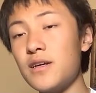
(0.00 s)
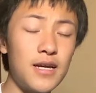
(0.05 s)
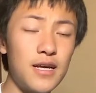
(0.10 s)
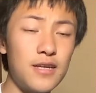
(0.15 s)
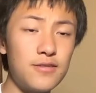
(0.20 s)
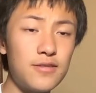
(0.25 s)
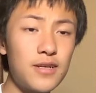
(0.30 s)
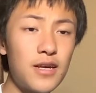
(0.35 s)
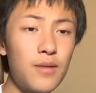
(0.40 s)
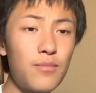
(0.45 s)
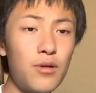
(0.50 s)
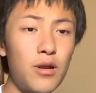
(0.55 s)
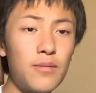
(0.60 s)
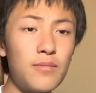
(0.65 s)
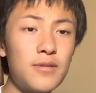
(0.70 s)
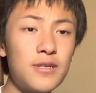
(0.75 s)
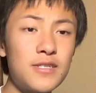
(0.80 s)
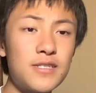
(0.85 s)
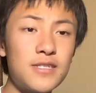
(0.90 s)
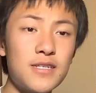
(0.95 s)
As you can
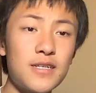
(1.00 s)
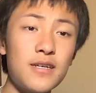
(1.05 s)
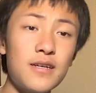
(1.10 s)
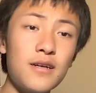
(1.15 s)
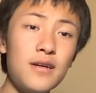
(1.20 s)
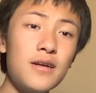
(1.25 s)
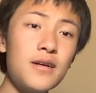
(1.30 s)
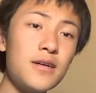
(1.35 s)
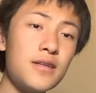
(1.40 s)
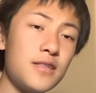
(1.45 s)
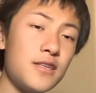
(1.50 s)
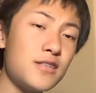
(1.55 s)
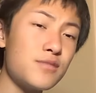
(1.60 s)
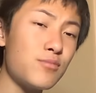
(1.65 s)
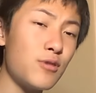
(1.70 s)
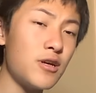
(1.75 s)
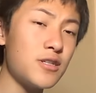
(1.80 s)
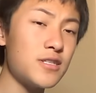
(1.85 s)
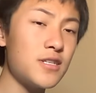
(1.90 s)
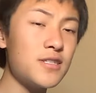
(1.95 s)
probably see, this
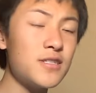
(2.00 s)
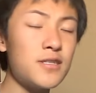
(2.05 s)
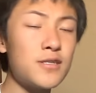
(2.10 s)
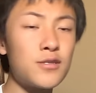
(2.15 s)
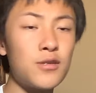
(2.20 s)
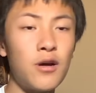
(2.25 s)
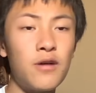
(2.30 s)
process is